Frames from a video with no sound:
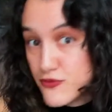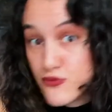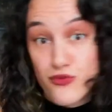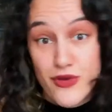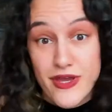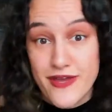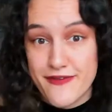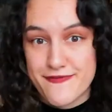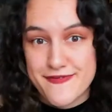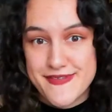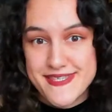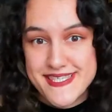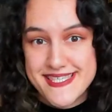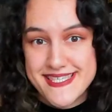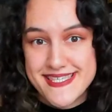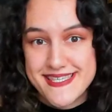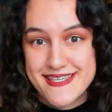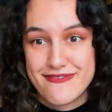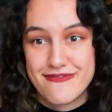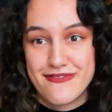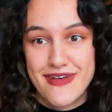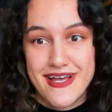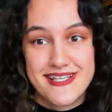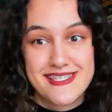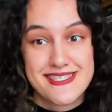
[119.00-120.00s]
riffs,
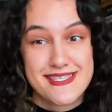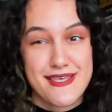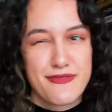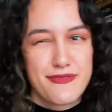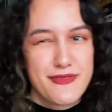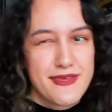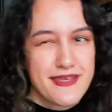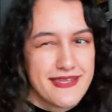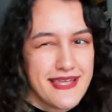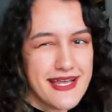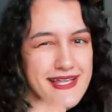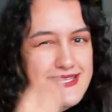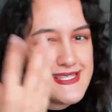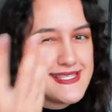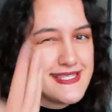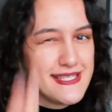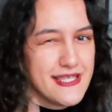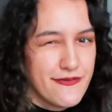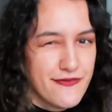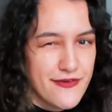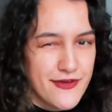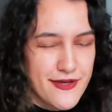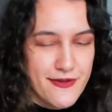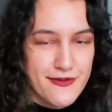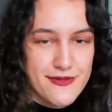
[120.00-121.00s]
right? Something that's
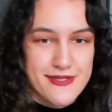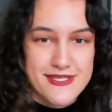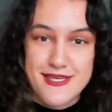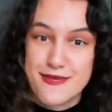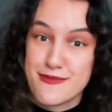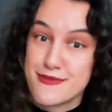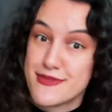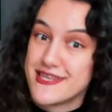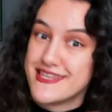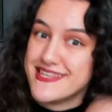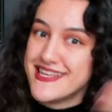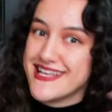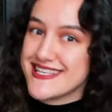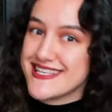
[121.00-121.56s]
difficult, something